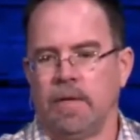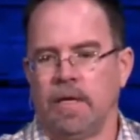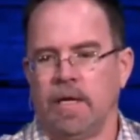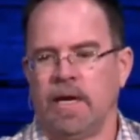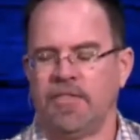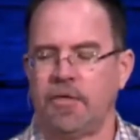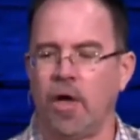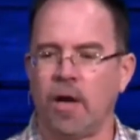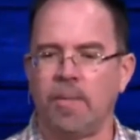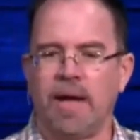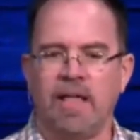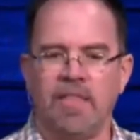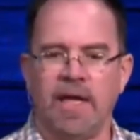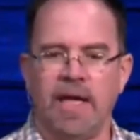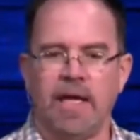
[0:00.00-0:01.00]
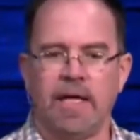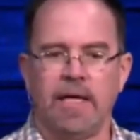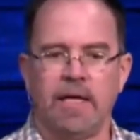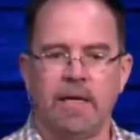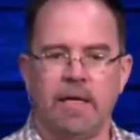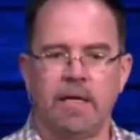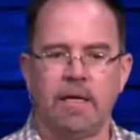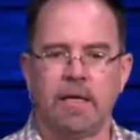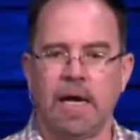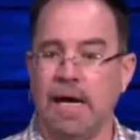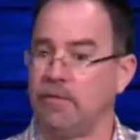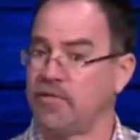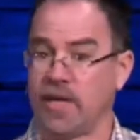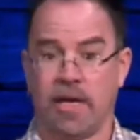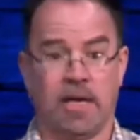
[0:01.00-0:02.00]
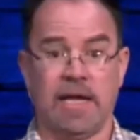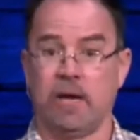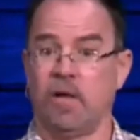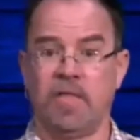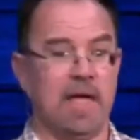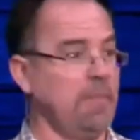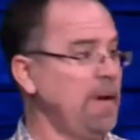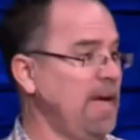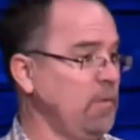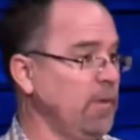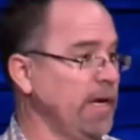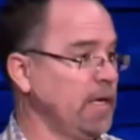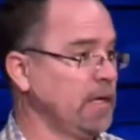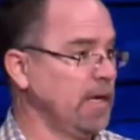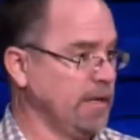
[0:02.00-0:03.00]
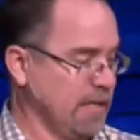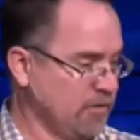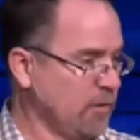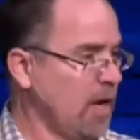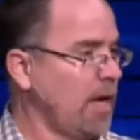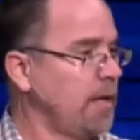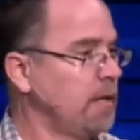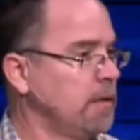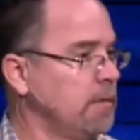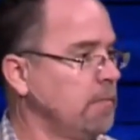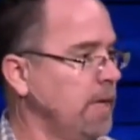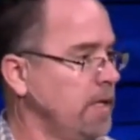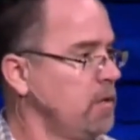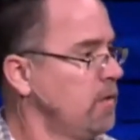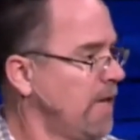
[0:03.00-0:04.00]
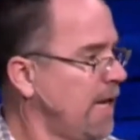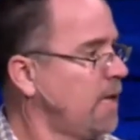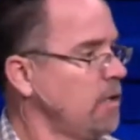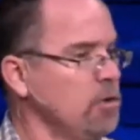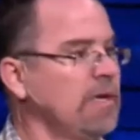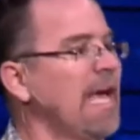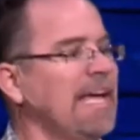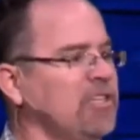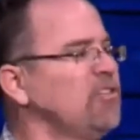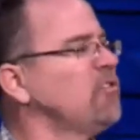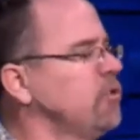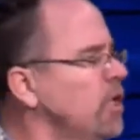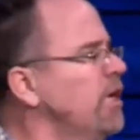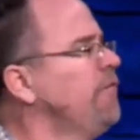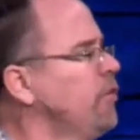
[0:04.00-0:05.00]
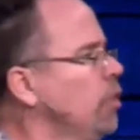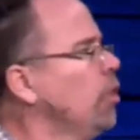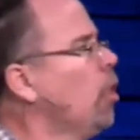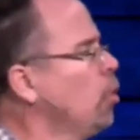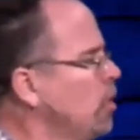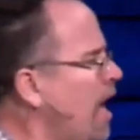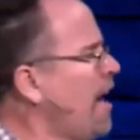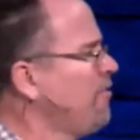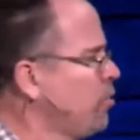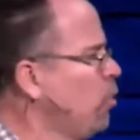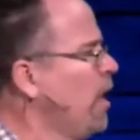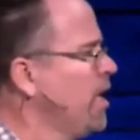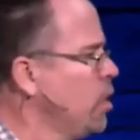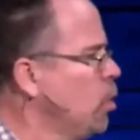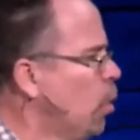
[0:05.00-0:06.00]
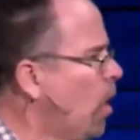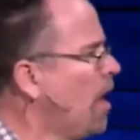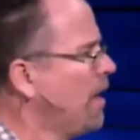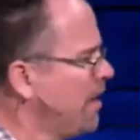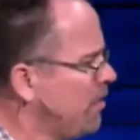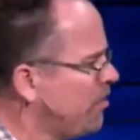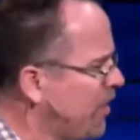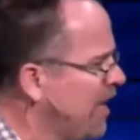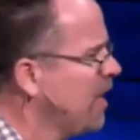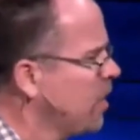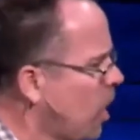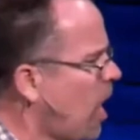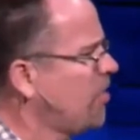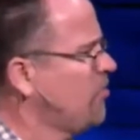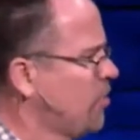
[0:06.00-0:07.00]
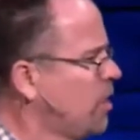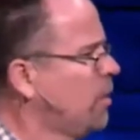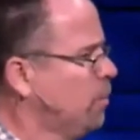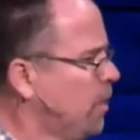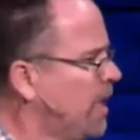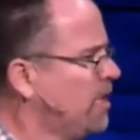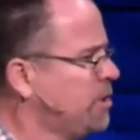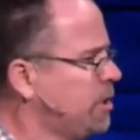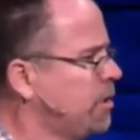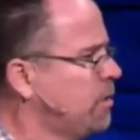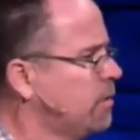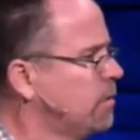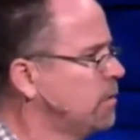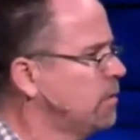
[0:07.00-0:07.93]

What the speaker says: I thought about that, and I was kind of like on that bandwagon, like, that's right, man, you can't just live your own life the way you want and think God's going to bless you.